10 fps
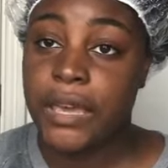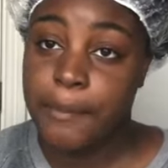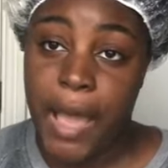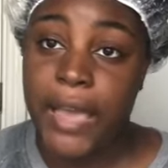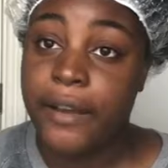and
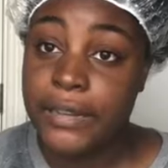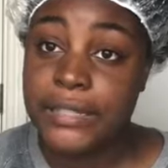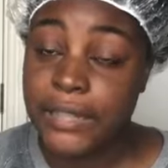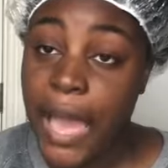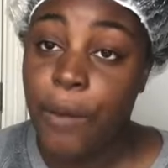my hair is
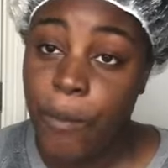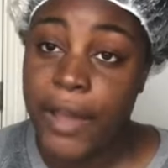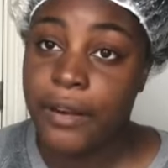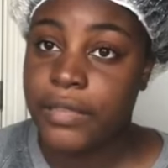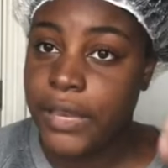a lot
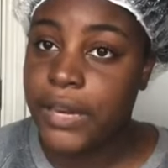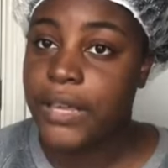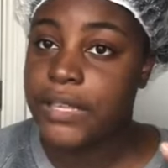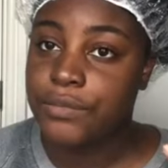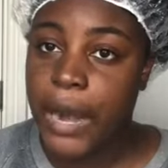wetter than it
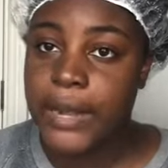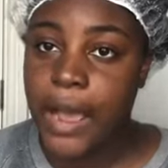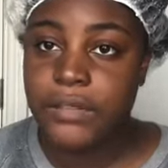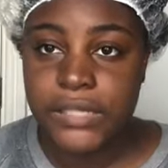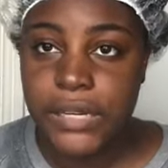is right
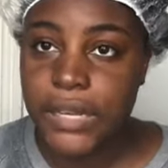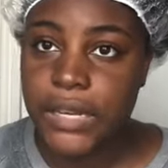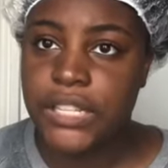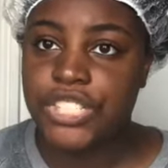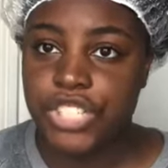now sitting
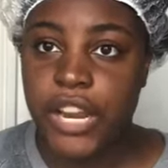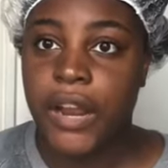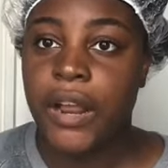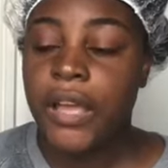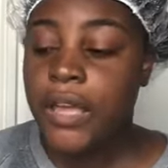in this chair.